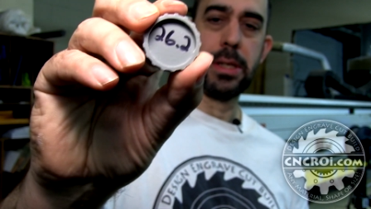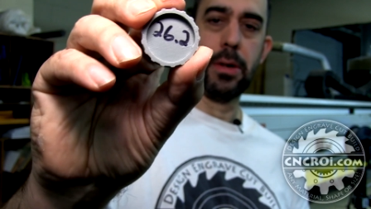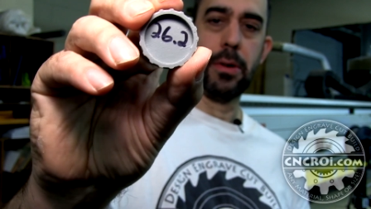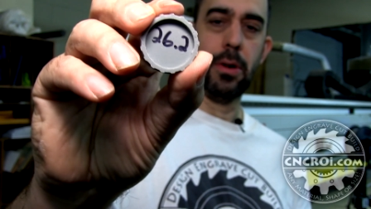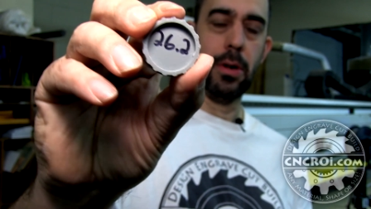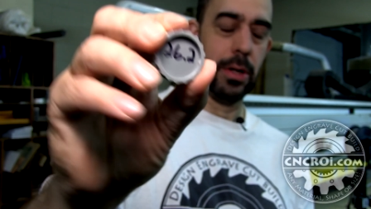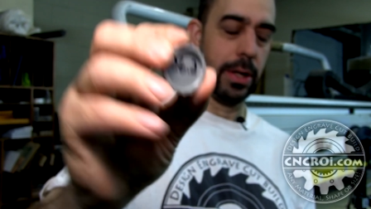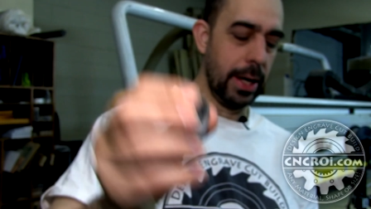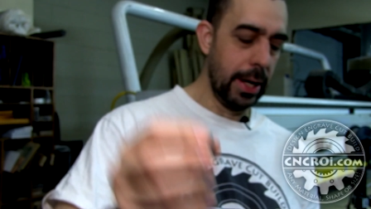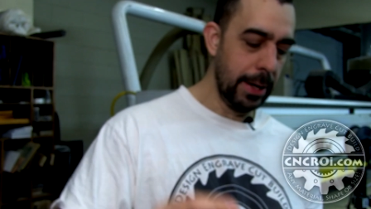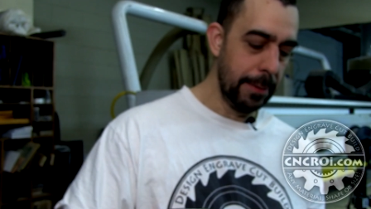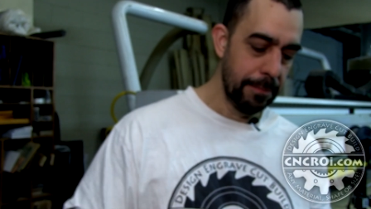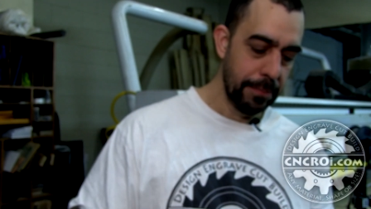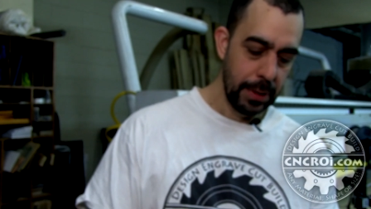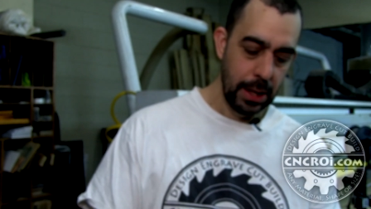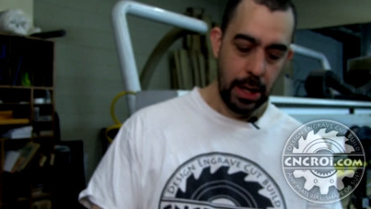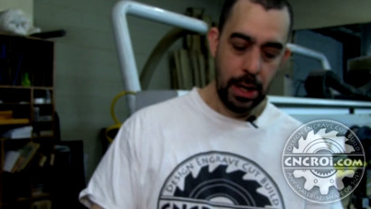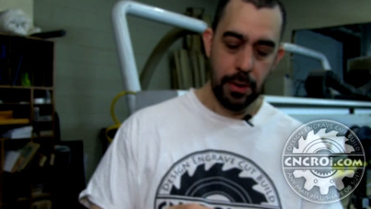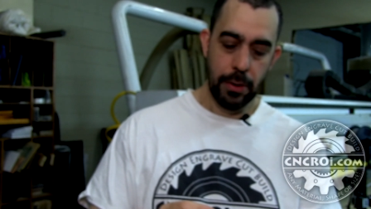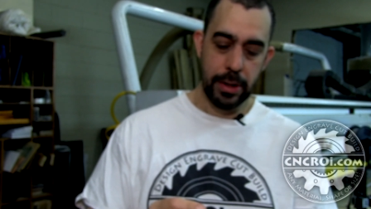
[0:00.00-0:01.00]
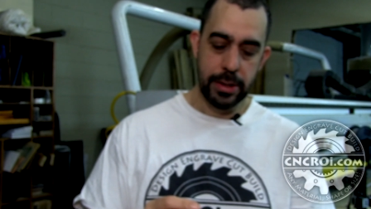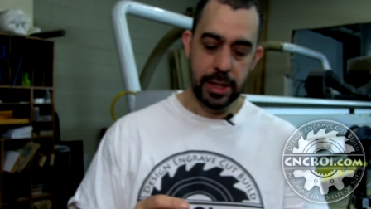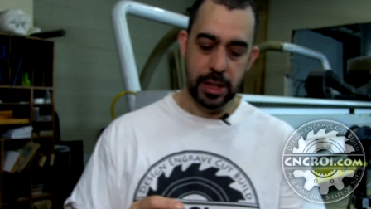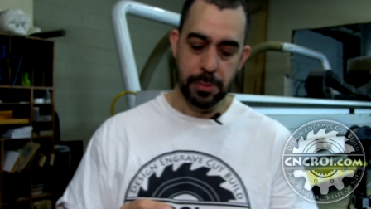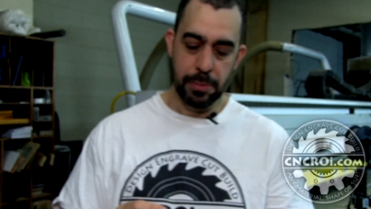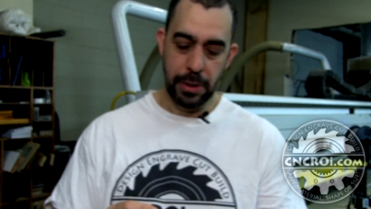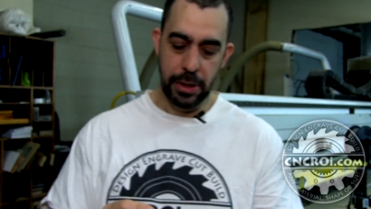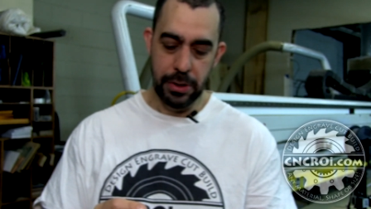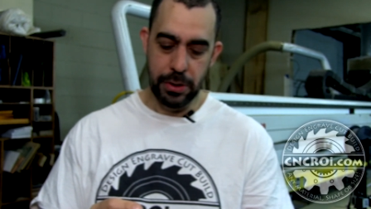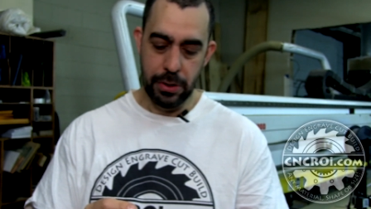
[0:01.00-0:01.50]
how you look at it,
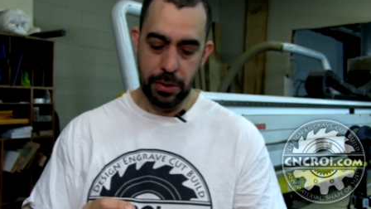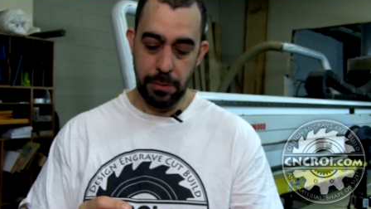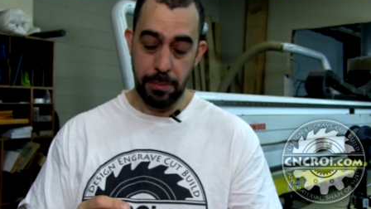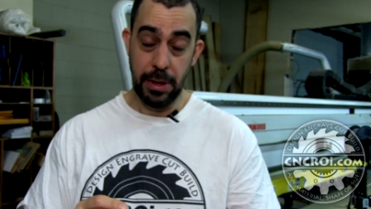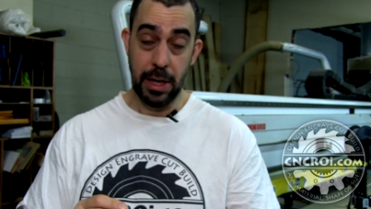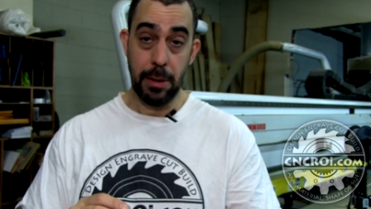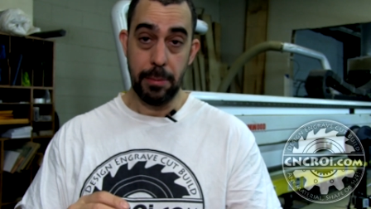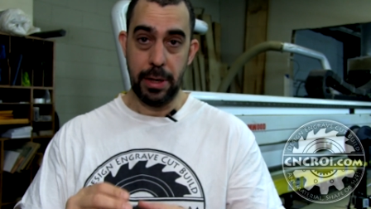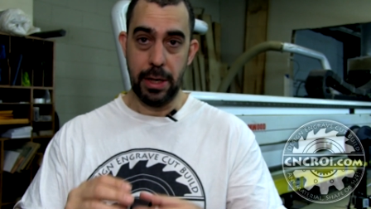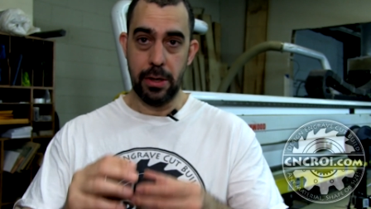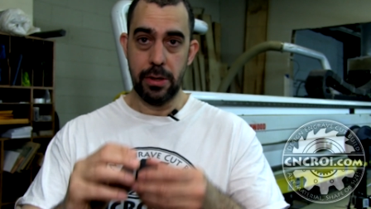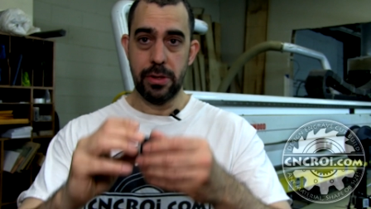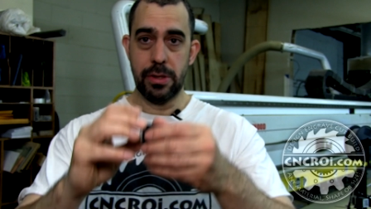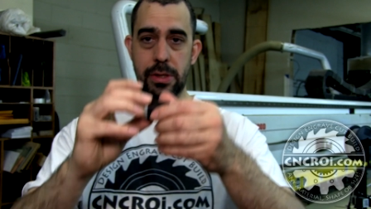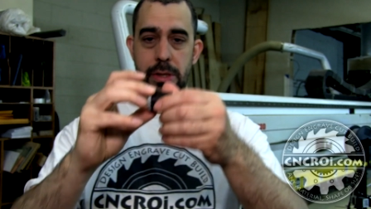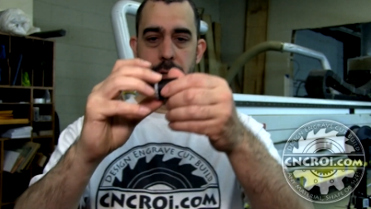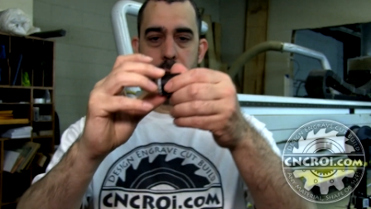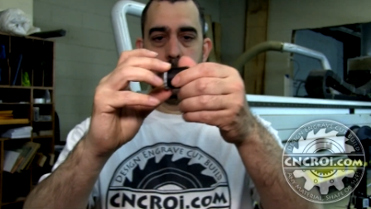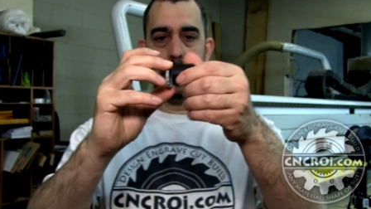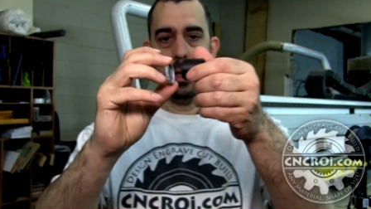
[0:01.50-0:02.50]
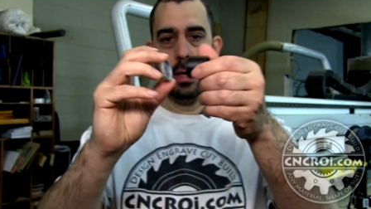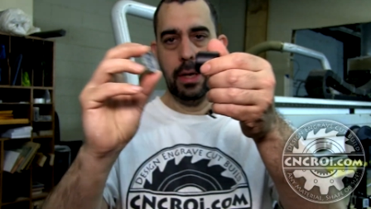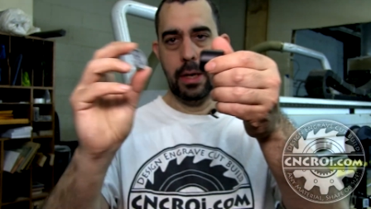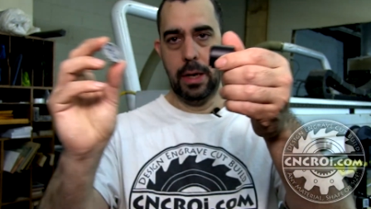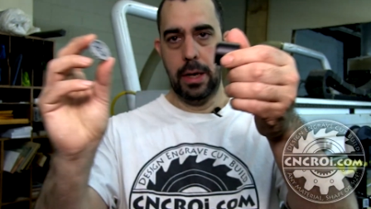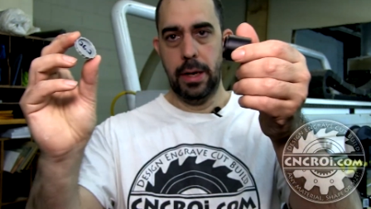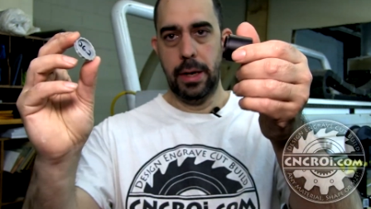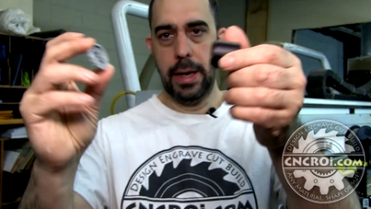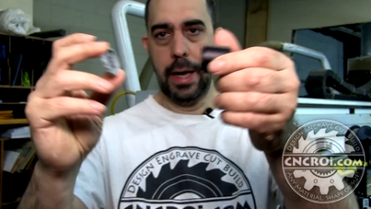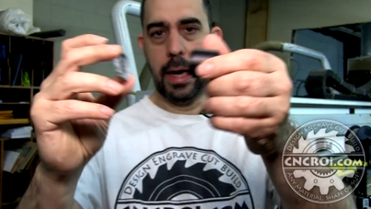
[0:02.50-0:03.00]
26.2 millimeters. And